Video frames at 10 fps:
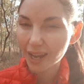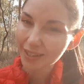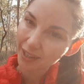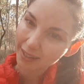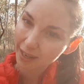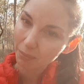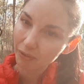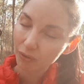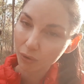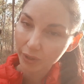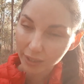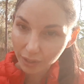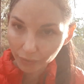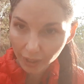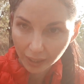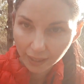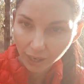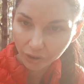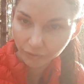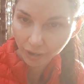as I said before, this is really
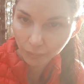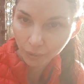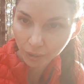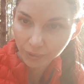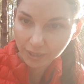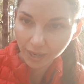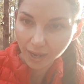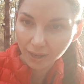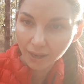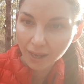clarifying what I was saying,